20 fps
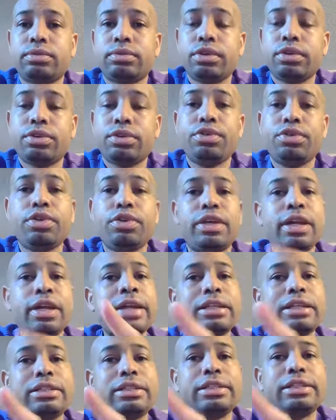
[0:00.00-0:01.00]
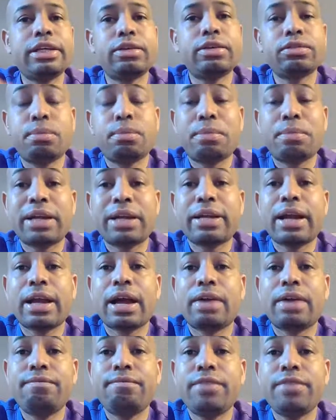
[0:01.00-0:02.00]
You cannot tell nobody how
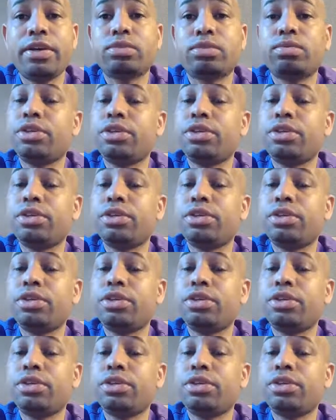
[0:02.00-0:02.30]
it feels when